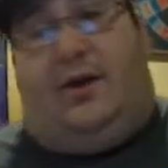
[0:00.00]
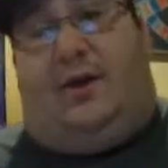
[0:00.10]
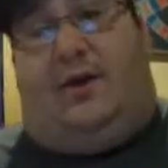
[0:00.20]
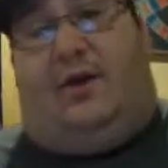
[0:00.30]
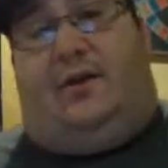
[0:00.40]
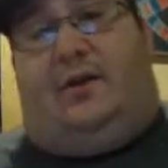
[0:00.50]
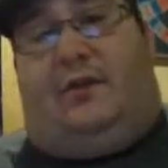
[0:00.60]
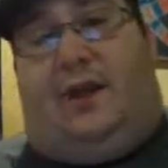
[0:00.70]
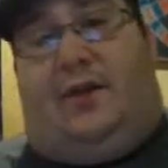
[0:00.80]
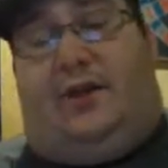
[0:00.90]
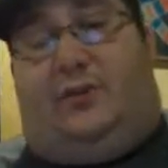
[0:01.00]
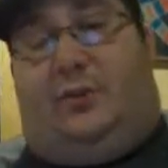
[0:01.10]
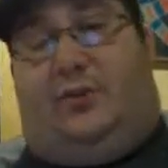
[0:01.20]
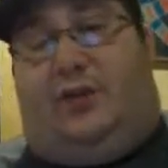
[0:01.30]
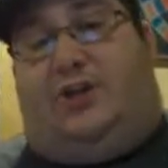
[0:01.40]
and that's
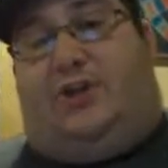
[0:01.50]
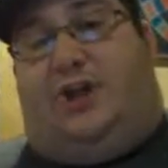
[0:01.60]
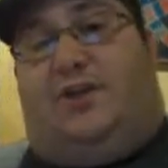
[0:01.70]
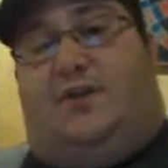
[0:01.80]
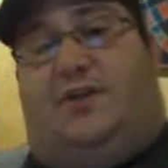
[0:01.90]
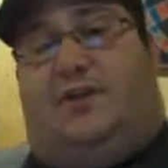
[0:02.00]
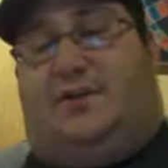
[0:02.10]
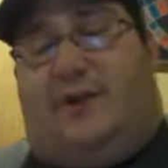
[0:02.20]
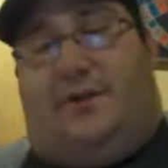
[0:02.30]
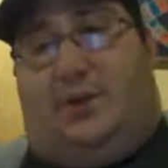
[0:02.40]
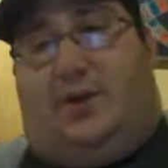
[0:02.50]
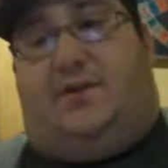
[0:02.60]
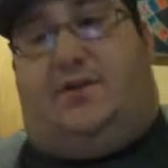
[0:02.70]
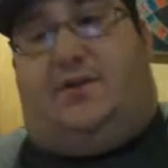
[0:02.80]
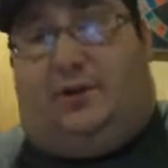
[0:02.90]
what Jake Johnson and Damon
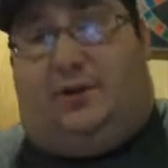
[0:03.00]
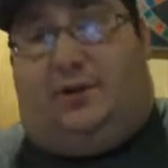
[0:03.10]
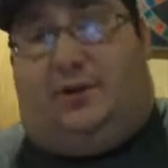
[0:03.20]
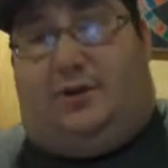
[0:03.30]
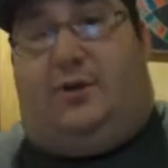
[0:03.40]
Wayans actually do.